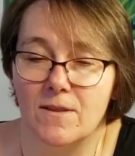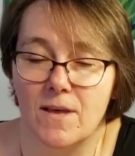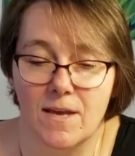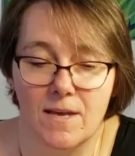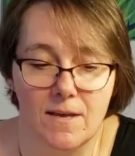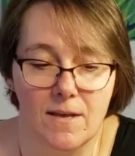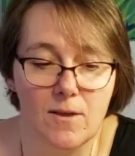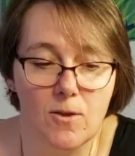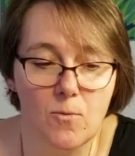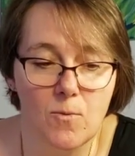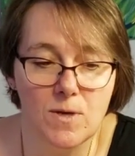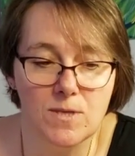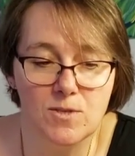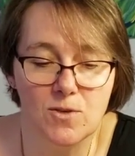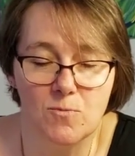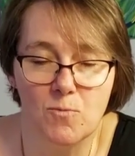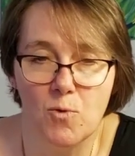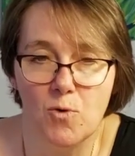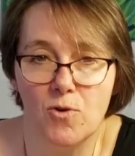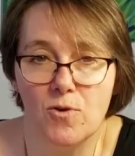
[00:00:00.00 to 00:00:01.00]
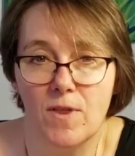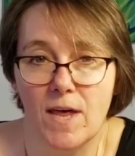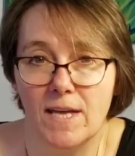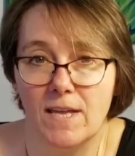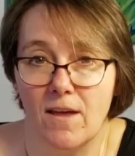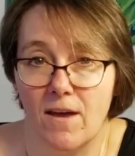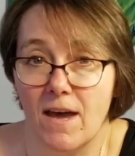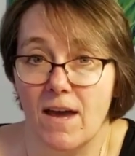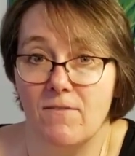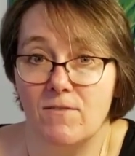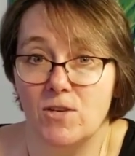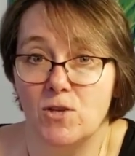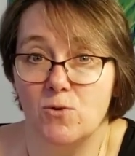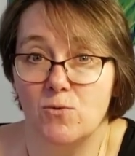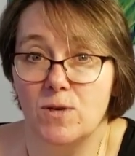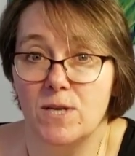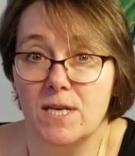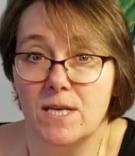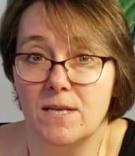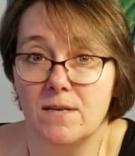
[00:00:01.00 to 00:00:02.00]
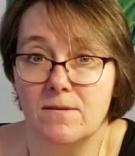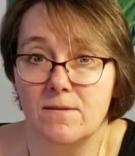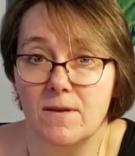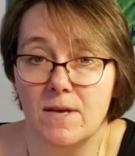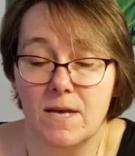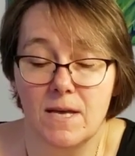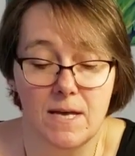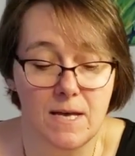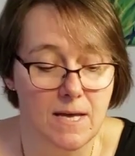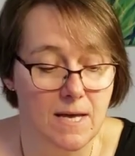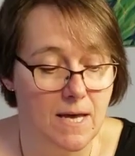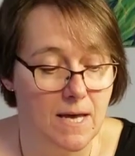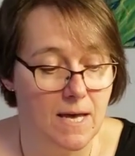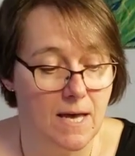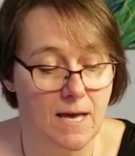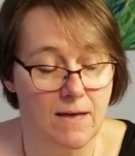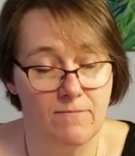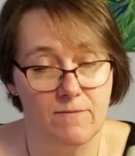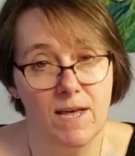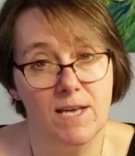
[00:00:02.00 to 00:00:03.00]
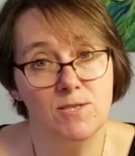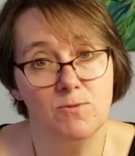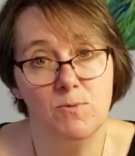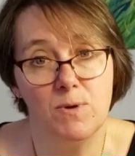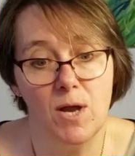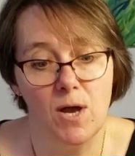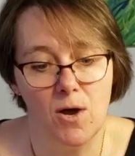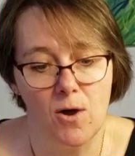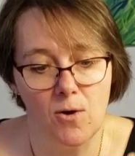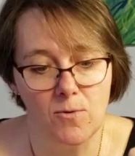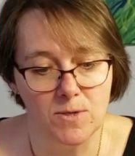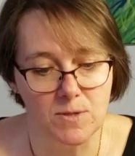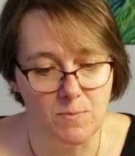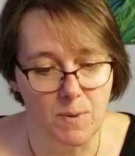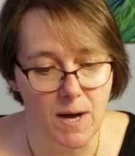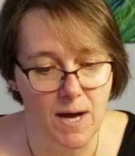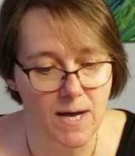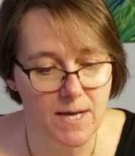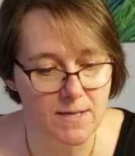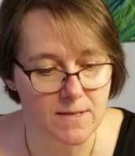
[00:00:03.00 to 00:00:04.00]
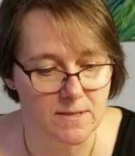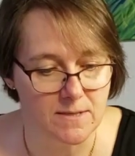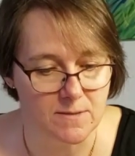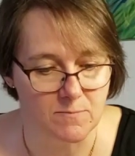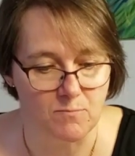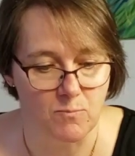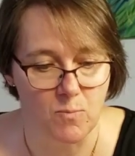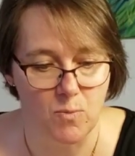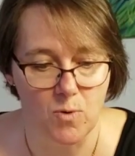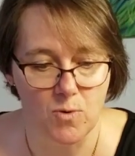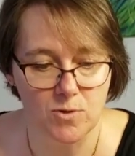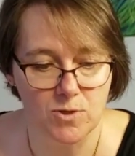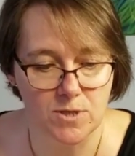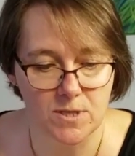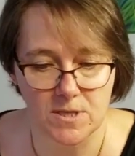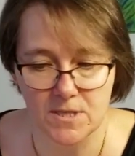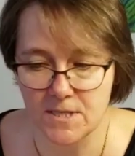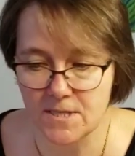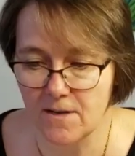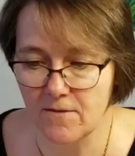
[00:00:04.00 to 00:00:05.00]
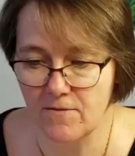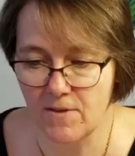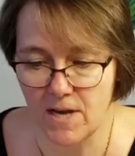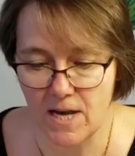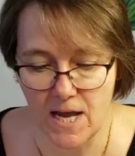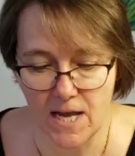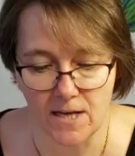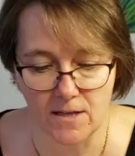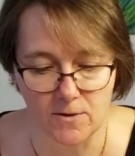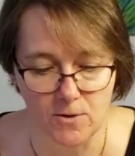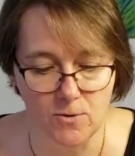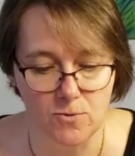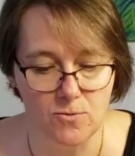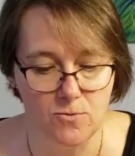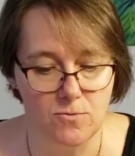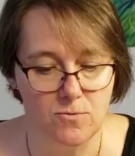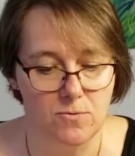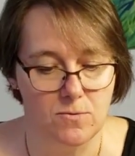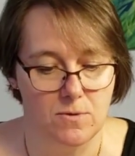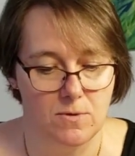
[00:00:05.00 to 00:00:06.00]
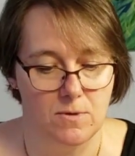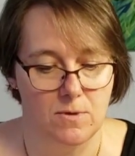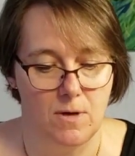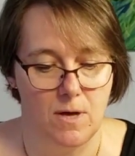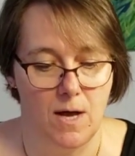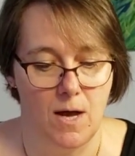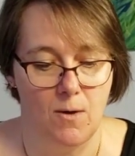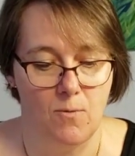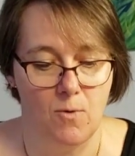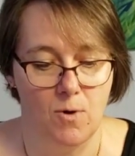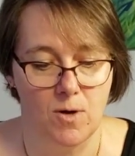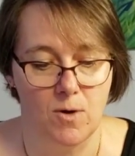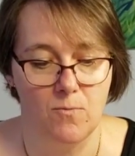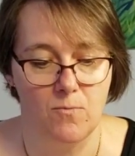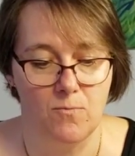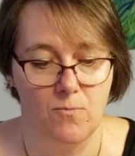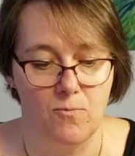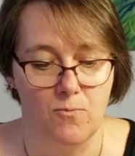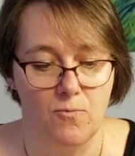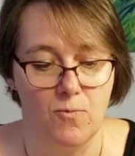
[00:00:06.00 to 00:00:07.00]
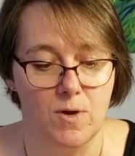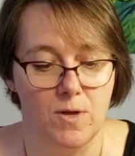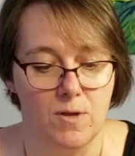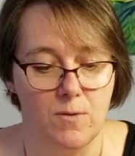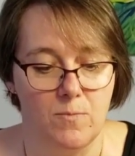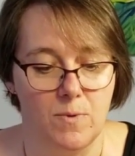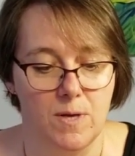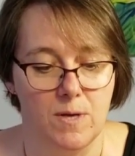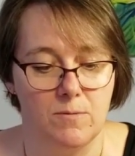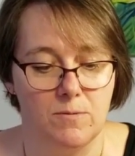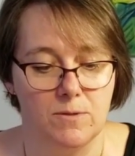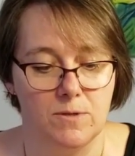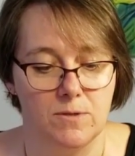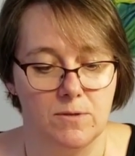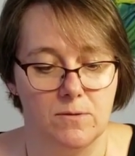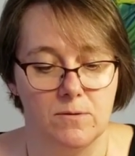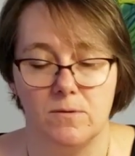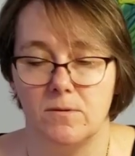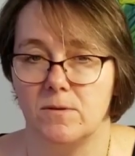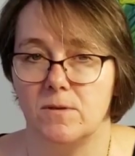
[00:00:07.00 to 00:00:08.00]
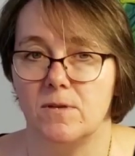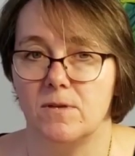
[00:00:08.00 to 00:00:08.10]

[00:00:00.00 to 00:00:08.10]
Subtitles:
The yellow ones are more like the heavy duty, and that's what I always buy, because most of the stuff that I glue, I want to really be able to